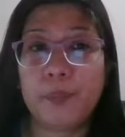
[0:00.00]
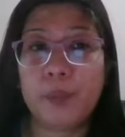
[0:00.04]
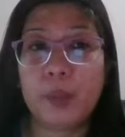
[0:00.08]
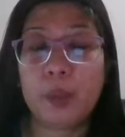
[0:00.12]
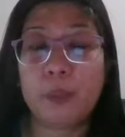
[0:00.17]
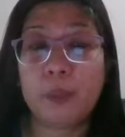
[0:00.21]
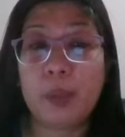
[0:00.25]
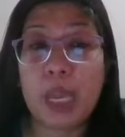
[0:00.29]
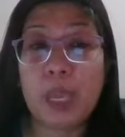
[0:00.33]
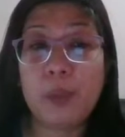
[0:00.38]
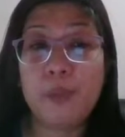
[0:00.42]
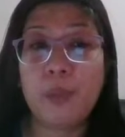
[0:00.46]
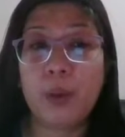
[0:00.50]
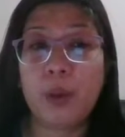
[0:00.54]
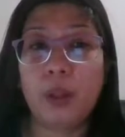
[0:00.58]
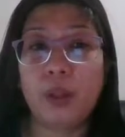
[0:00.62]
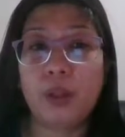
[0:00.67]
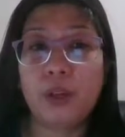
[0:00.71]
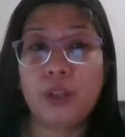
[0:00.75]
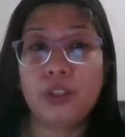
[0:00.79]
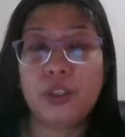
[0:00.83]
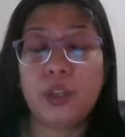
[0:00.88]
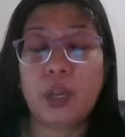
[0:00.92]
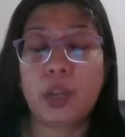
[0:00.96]

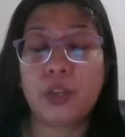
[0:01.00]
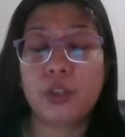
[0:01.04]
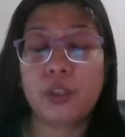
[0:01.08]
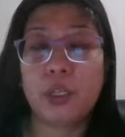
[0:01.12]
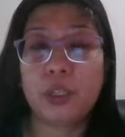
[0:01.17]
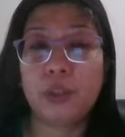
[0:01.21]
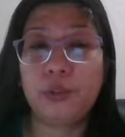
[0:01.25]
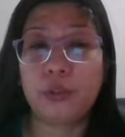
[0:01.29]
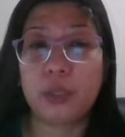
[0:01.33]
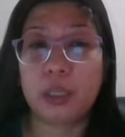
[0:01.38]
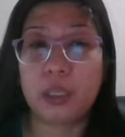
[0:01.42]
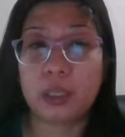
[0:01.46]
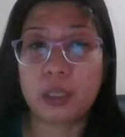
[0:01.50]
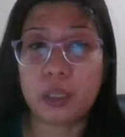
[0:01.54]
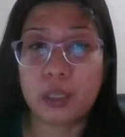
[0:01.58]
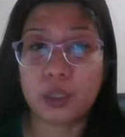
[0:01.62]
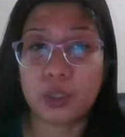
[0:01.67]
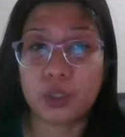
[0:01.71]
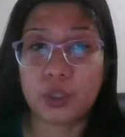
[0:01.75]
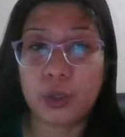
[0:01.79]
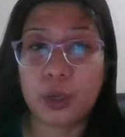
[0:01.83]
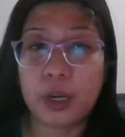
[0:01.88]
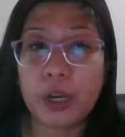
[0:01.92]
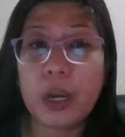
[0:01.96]
Bipolar Junction
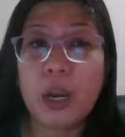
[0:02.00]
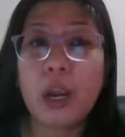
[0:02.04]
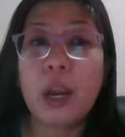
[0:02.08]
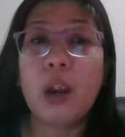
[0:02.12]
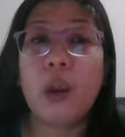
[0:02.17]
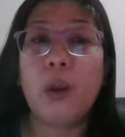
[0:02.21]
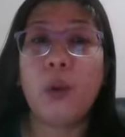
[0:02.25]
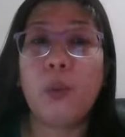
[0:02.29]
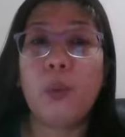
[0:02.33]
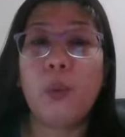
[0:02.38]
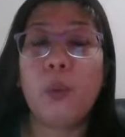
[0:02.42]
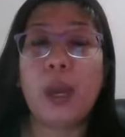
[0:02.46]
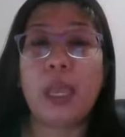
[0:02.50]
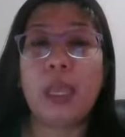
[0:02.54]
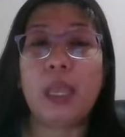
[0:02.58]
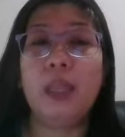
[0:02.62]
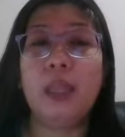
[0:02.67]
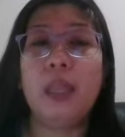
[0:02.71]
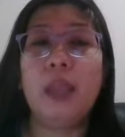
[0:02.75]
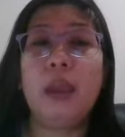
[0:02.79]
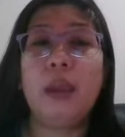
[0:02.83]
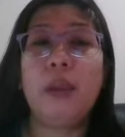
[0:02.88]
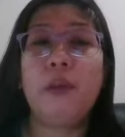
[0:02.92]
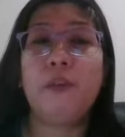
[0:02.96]
Transistor,
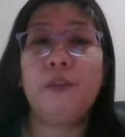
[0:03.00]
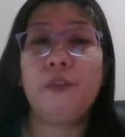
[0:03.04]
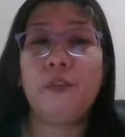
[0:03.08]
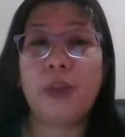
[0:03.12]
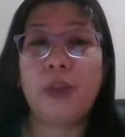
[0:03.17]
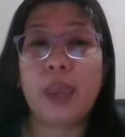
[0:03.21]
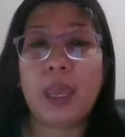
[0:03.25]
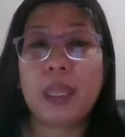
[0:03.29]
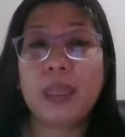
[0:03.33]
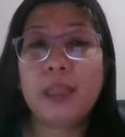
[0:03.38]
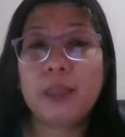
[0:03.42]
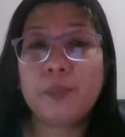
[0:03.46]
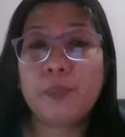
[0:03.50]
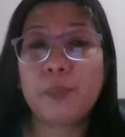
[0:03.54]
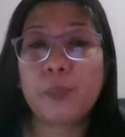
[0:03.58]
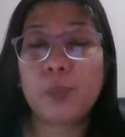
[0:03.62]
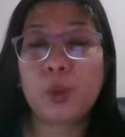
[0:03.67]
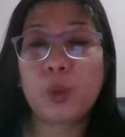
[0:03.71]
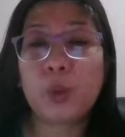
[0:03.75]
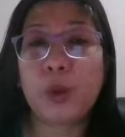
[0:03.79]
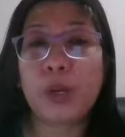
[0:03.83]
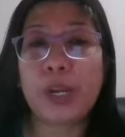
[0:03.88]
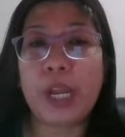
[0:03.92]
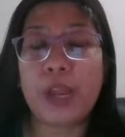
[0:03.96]
while FET
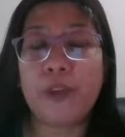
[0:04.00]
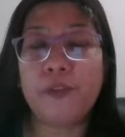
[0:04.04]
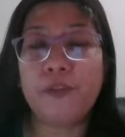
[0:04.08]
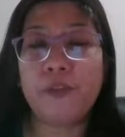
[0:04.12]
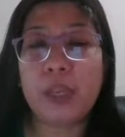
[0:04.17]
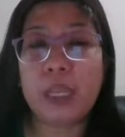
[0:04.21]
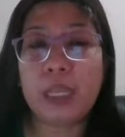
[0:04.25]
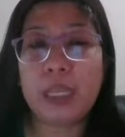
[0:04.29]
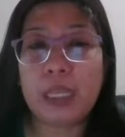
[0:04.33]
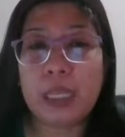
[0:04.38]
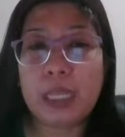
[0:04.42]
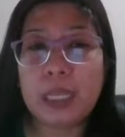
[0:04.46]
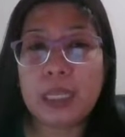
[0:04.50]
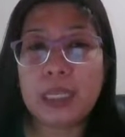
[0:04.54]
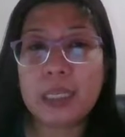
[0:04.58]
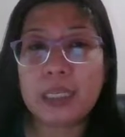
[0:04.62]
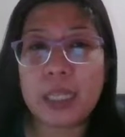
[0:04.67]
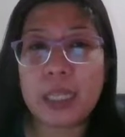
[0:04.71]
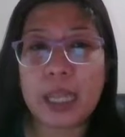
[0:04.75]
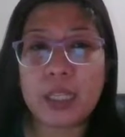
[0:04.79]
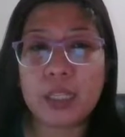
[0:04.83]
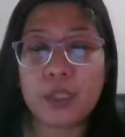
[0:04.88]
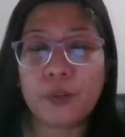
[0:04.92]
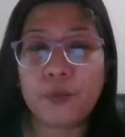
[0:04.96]
or FET
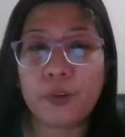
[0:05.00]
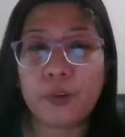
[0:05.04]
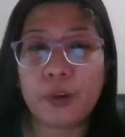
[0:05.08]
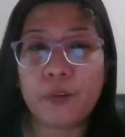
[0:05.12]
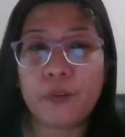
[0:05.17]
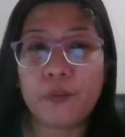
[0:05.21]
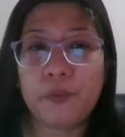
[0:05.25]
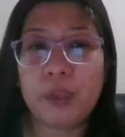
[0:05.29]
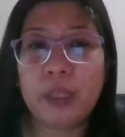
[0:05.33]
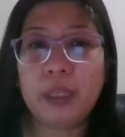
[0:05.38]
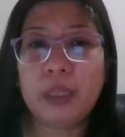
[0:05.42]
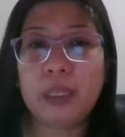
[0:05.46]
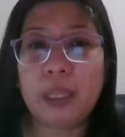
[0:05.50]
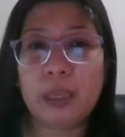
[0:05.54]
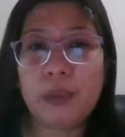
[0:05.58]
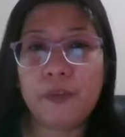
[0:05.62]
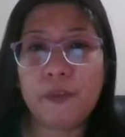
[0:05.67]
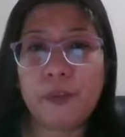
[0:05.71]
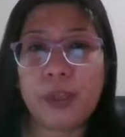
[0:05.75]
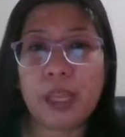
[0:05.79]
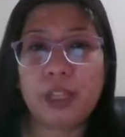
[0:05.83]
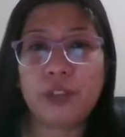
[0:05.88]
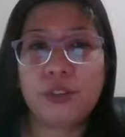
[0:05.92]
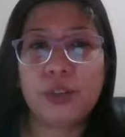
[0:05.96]
stands for Field
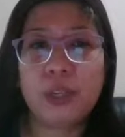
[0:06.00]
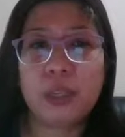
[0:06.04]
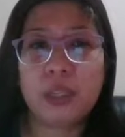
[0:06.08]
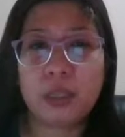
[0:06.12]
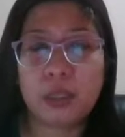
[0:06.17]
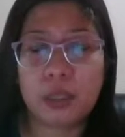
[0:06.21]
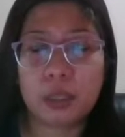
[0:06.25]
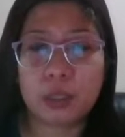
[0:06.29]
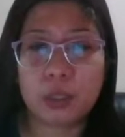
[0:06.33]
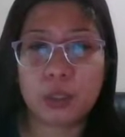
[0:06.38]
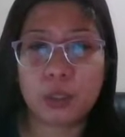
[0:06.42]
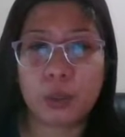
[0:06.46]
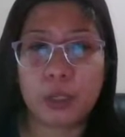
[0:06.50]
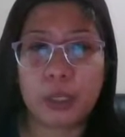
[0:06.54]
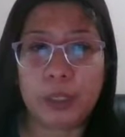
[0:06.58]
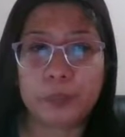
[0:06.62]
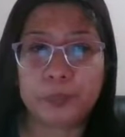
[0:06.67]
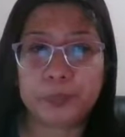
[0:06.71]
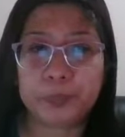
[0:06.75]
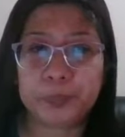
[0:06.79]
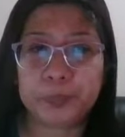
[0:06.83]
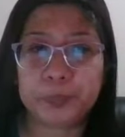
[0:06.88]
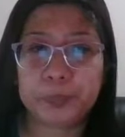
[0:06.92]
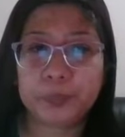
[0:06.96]
Effect Transistor.
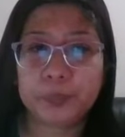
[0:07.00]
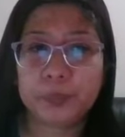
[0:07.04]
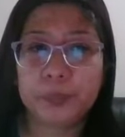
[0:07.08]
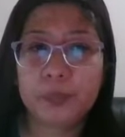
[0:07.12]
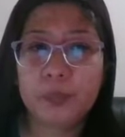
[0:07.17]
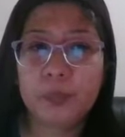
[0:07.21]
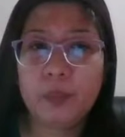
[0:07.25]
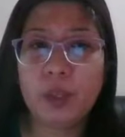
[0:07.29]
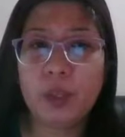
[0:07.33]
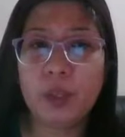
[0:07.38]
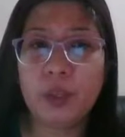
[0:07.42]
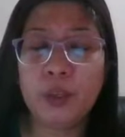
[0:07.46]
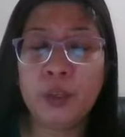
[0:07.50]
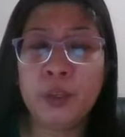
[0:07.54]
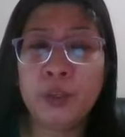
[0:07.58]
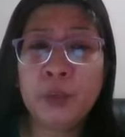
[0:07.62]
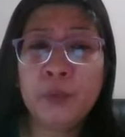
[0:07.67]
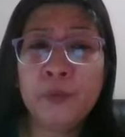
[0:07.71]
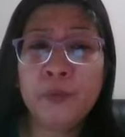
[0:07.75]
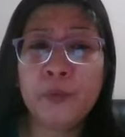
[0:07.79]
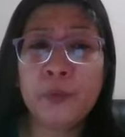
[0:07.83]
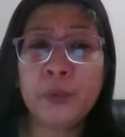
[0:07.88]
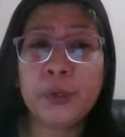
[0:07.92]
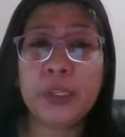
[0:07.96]

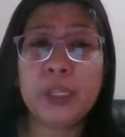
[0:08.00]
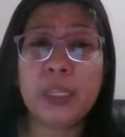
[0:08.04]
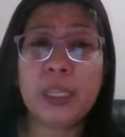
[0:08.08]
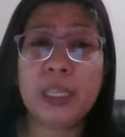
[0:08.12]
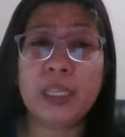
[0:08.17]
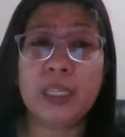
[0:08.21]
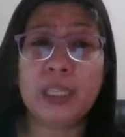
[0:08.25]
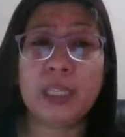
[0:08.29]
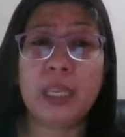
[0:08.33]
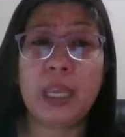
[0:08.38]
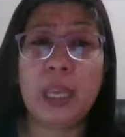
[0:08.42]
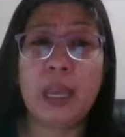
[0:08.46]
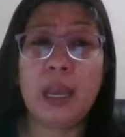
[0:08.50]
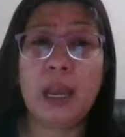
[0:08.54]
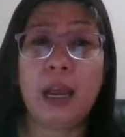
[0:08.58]
So for this